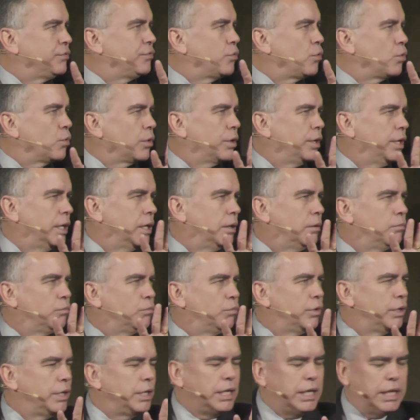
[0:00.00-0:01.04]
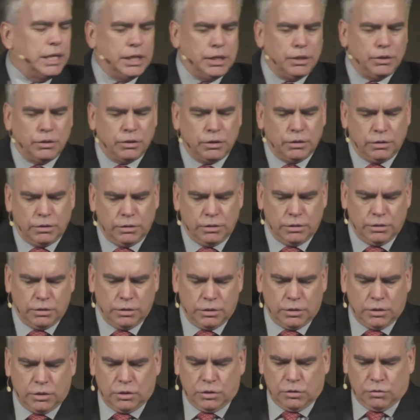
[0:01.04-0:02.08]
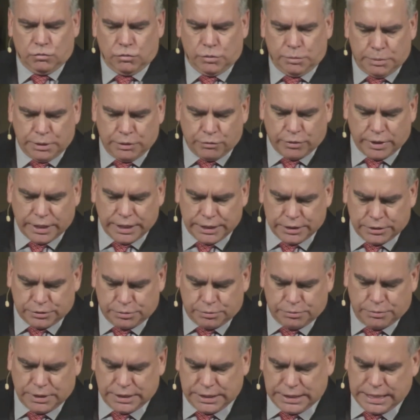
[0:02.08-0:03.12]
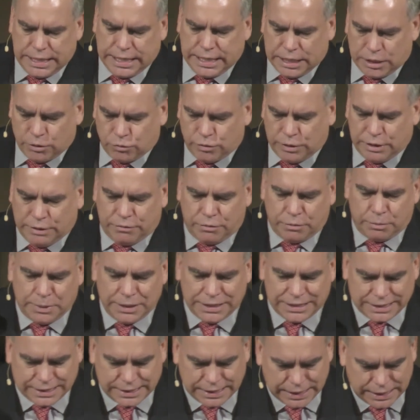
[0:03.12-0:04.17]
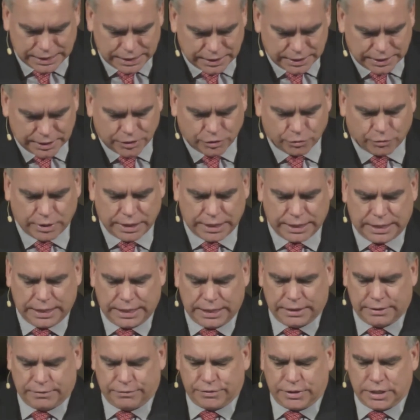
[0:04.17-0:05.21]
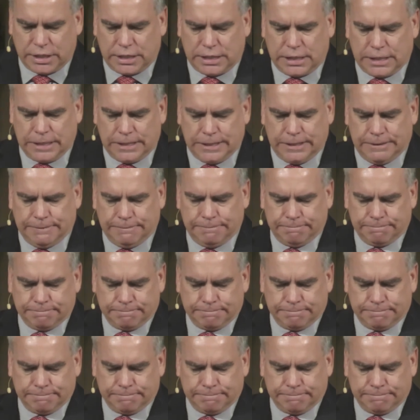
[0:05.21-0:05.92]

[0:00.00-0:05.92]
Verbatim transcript: before him when he would be raised from the dead, when he would be seated at the right hand of God.